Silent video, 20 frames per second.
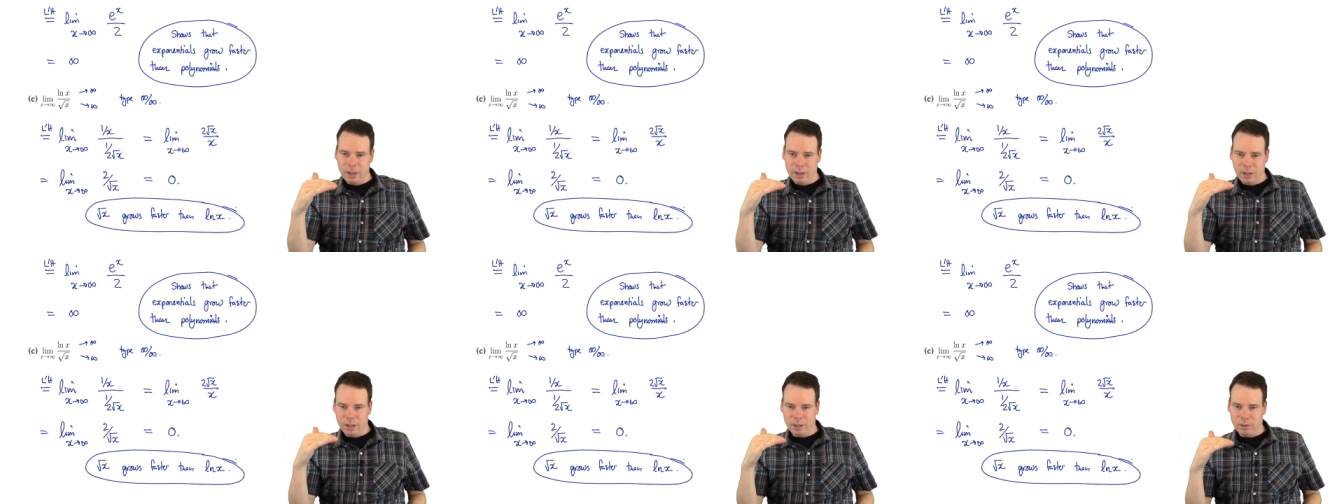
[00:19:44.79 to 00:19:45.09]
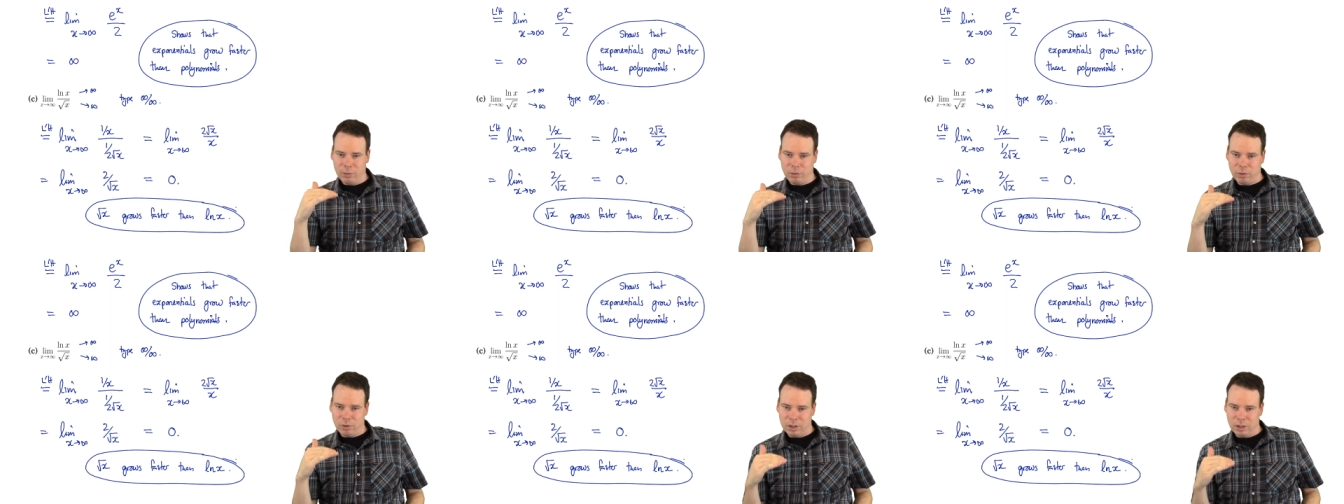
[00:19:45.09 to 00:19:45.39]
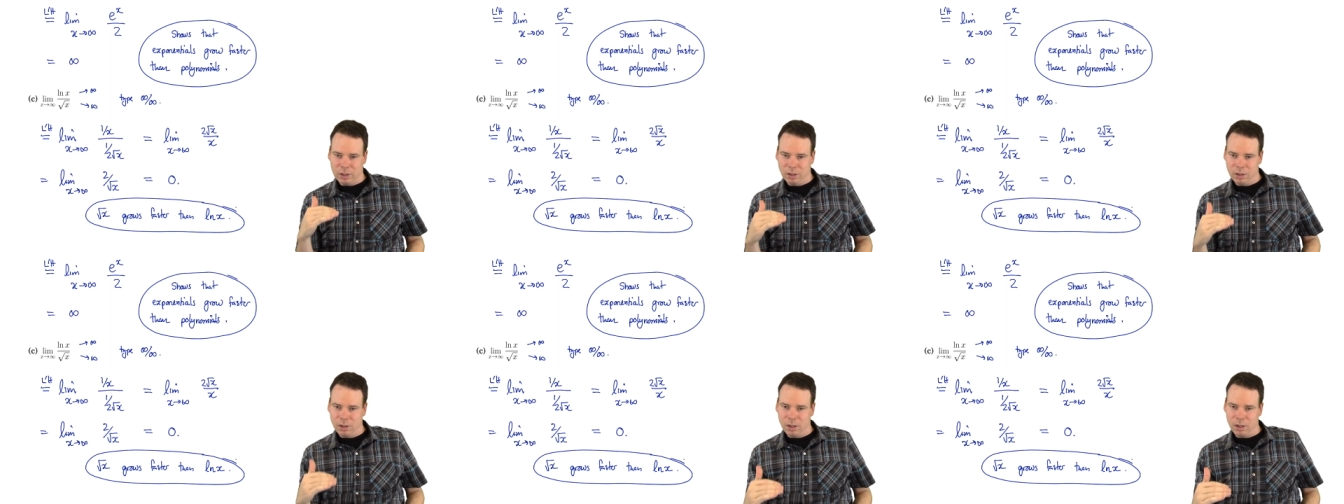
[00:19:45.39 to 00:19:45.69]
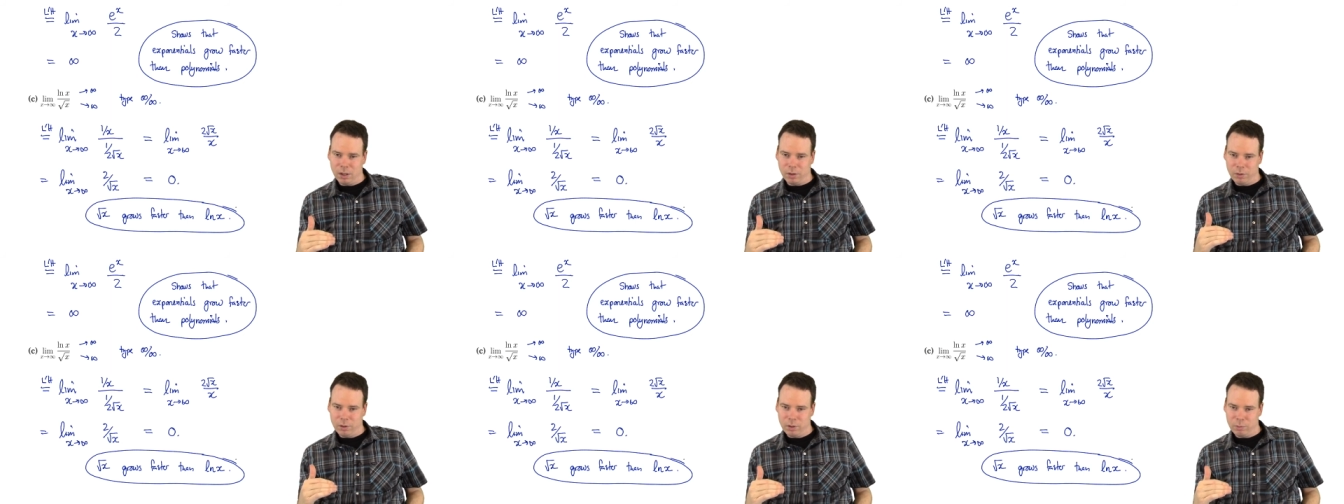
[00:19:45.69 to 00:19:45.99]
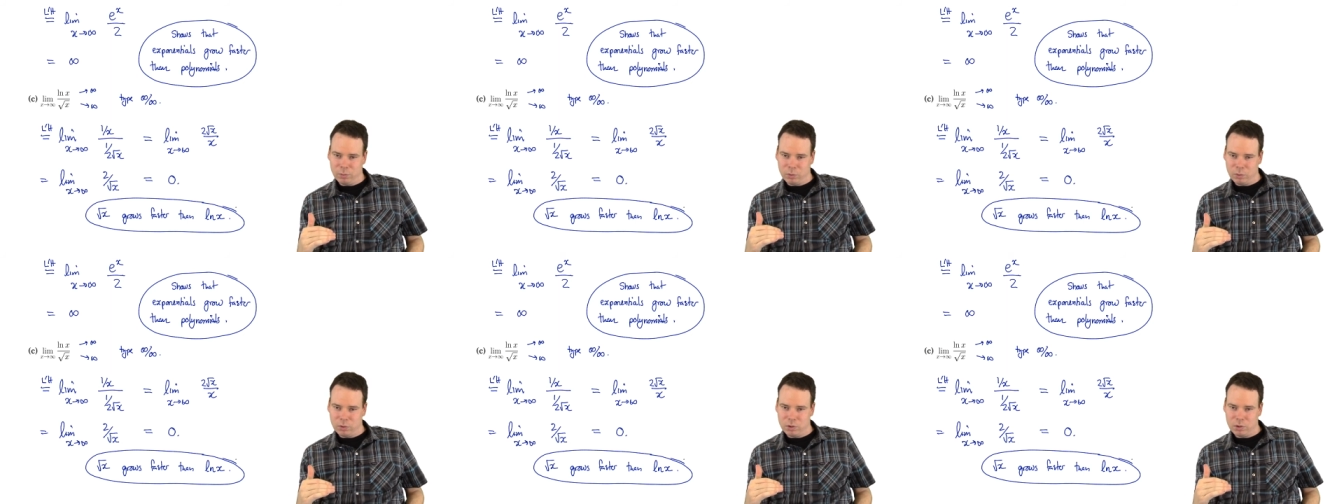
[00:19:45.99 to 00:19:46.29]
And then we got the
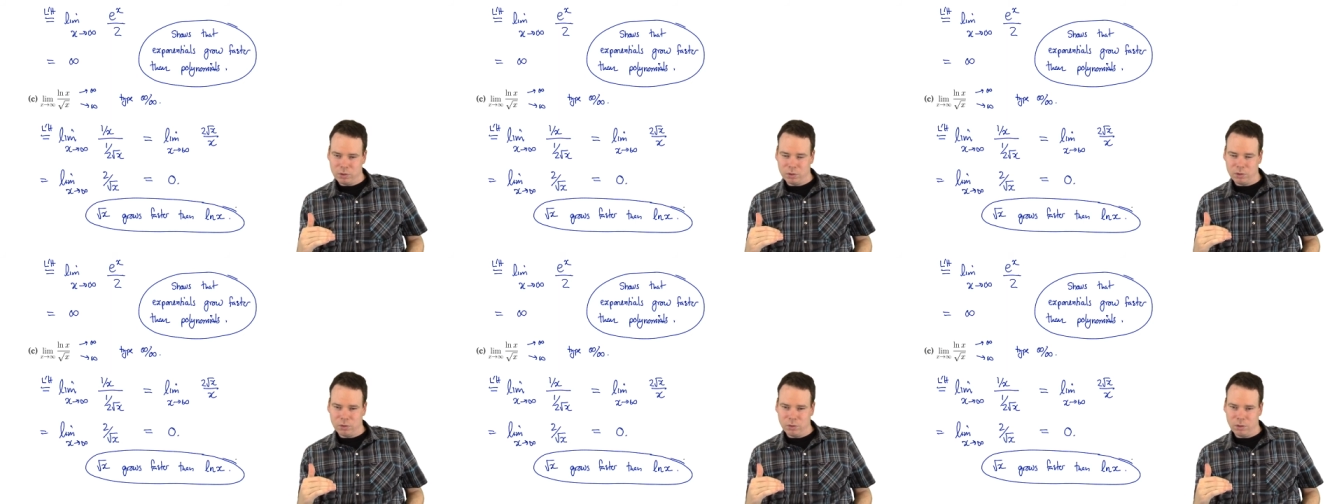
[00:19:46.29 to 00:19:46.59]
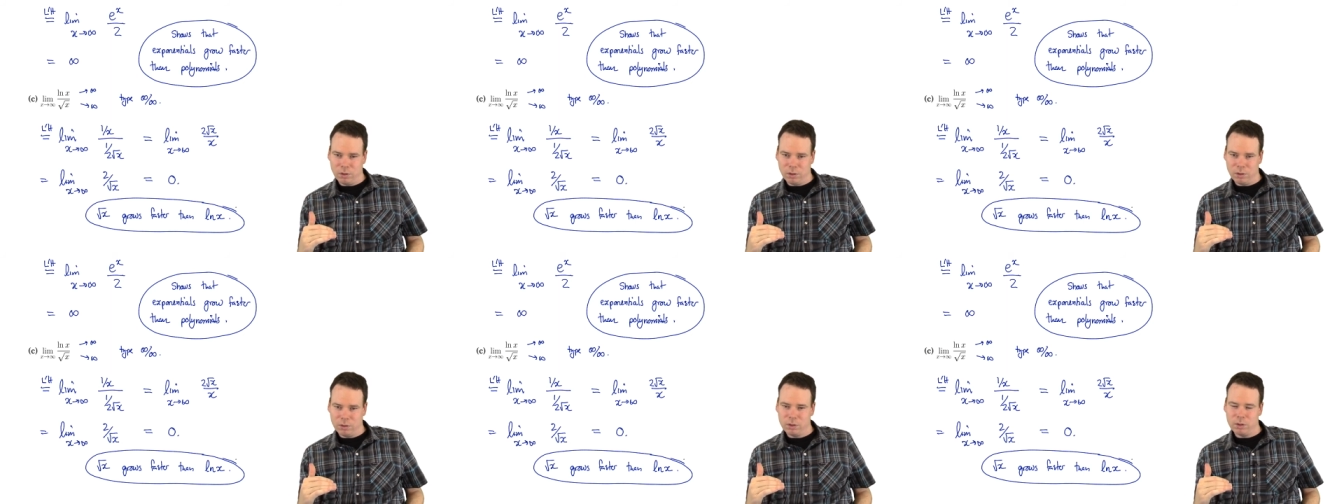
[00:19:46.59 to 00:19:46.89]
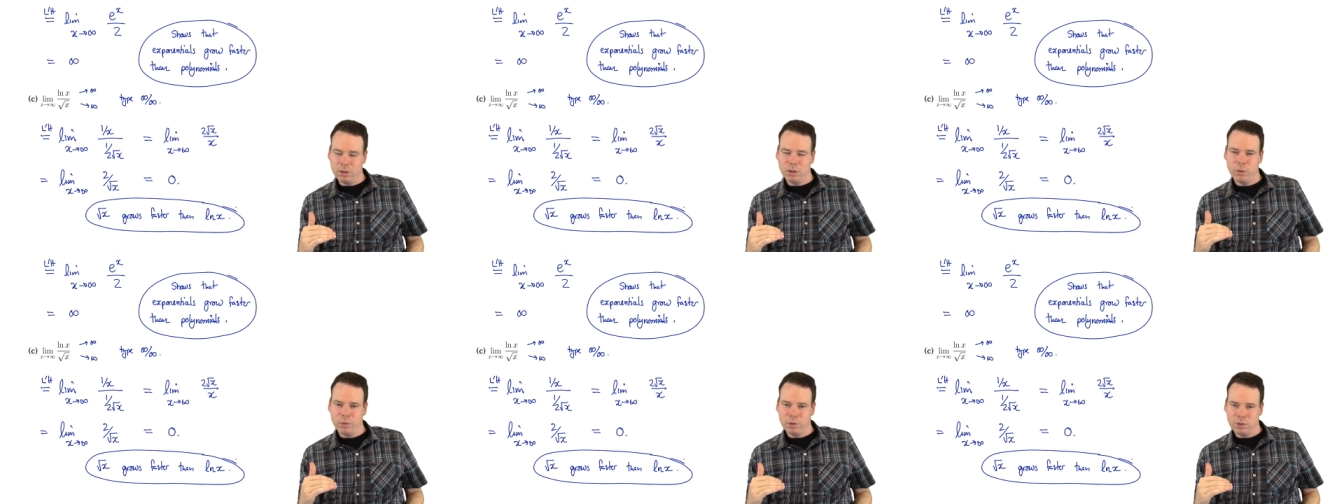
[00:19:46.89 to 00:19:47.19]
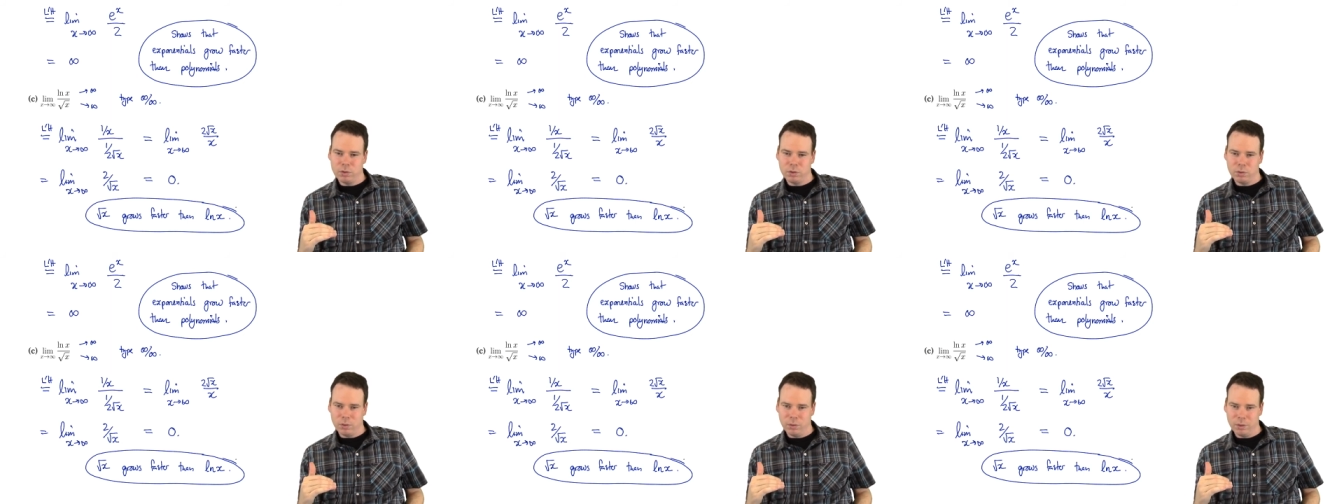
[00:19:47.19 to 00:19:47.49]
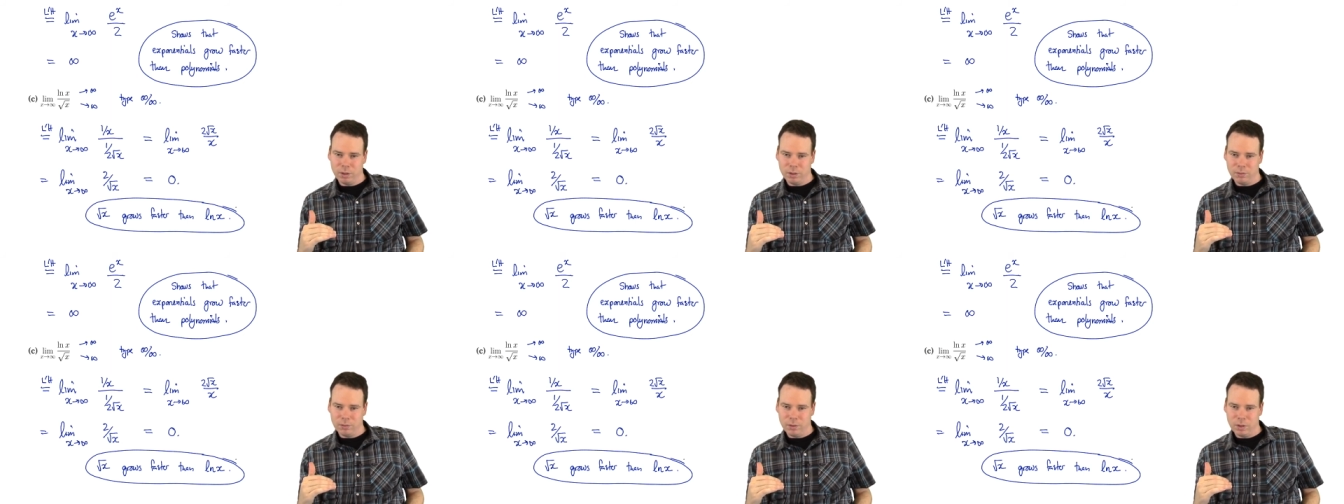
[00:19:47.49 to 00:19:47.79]
logarithms, which are sort of the slowest
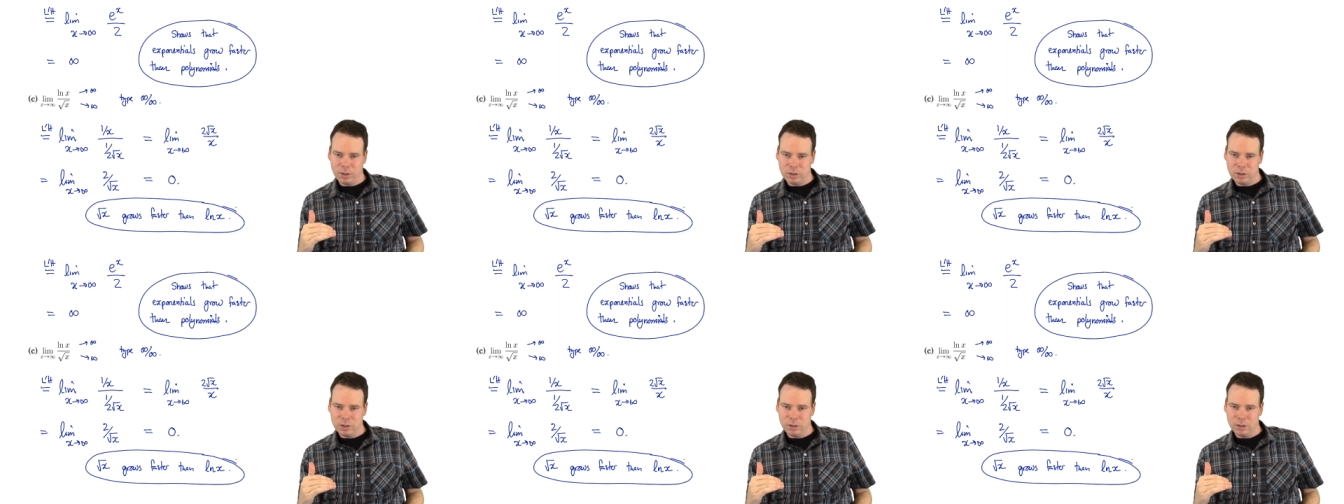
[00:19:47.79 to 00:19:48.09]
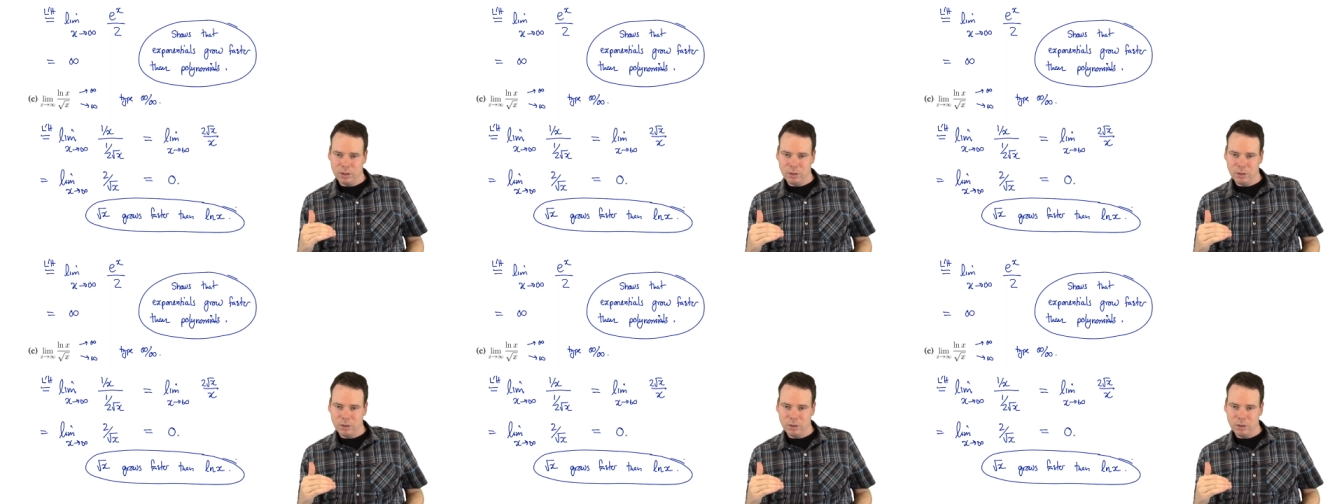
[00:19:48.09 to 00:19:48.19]
growing function.